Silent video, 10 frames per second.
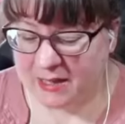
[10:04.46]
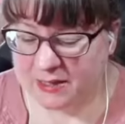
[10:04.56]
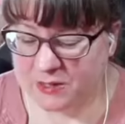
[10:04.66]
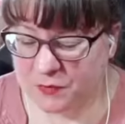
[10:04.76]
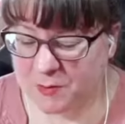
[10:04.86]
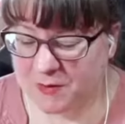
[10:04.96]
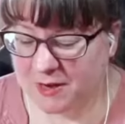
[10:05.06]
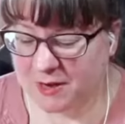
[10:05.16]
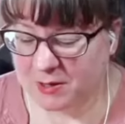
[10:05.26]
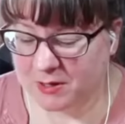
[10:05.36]
This is from a
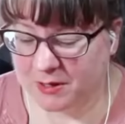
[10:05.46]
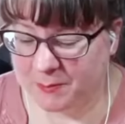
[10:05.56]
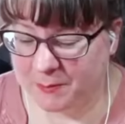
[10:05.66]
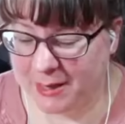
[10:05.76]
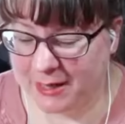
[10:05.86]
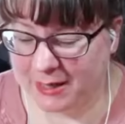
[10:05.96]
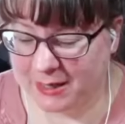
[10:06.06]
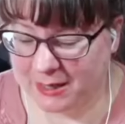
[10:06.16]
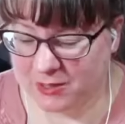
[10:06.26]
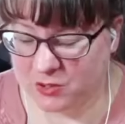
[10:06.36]
fiber club back
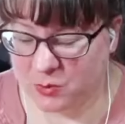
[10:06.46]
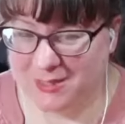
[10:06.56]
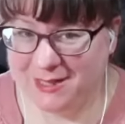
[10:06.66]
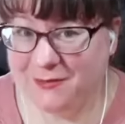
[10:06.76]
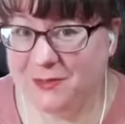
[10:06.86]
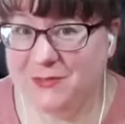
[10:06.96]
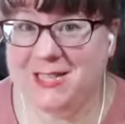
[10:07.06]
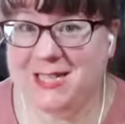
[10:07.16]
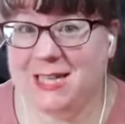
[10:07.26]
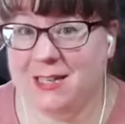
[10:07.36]
in
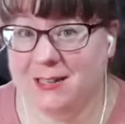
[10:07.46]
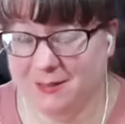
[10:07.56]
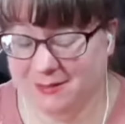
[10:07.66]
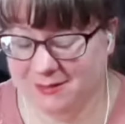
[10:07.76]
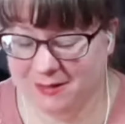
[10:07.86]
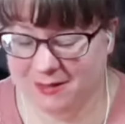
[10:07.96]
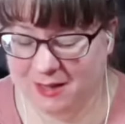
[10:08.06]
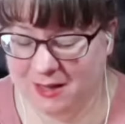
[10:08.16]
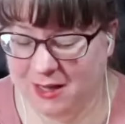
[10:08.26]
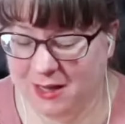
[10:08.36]
2015.
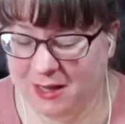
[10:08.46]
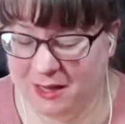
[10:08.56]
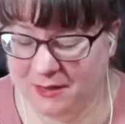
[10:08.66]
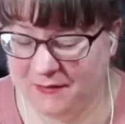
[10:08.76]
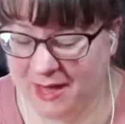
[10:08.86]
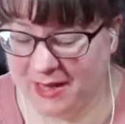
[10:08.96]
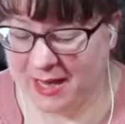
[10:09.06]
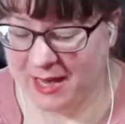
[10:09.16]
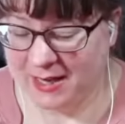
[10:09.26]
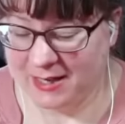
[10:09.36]
Fat
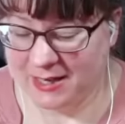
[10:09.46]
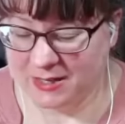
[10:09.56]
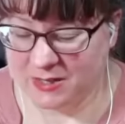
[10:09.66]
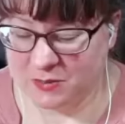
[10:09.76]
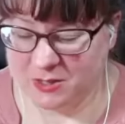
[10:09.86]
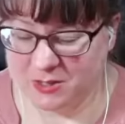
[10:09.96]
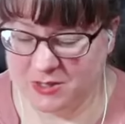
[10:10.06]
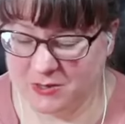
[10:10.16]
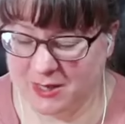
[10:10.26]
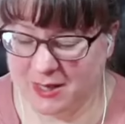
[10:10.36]
Cat Knits was
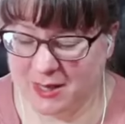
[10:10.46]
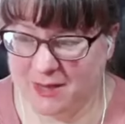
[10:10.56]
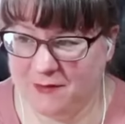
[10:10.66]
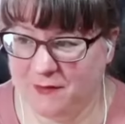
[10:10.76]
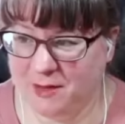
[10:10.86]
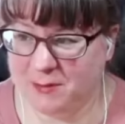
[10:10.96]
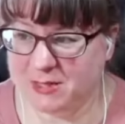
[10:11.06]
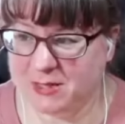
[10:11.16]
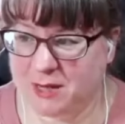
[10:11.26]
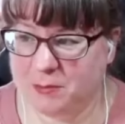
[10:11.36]
doing a
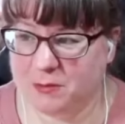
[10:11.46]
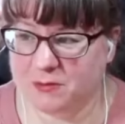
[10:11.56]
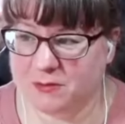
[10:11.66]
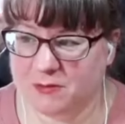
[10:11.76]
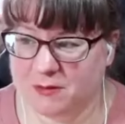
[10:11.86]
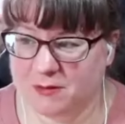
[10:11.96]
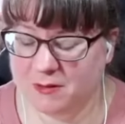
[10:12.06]
famous couples